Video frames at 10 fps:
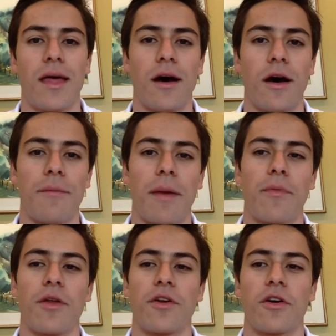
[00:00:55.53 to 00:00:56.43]
My
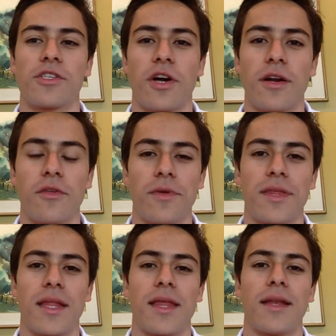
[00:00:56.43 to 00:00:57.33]
brother got started
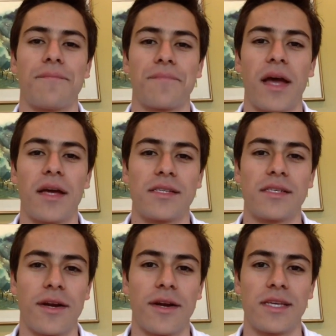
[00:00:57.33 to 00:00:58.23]
with it, and then I
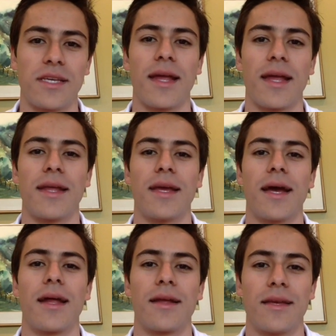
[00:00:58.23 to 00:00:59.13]
started seeing that
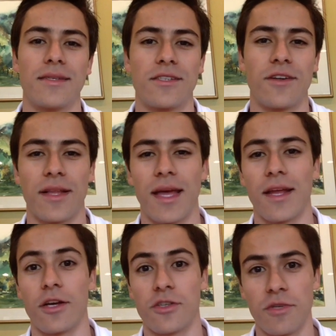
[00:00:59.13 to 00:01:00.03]
he started
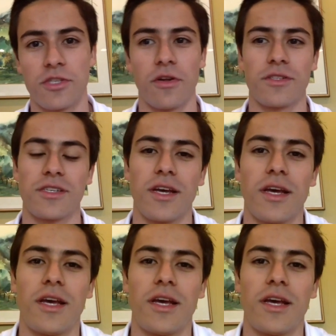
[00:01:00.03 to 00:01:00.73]
getting awesome results.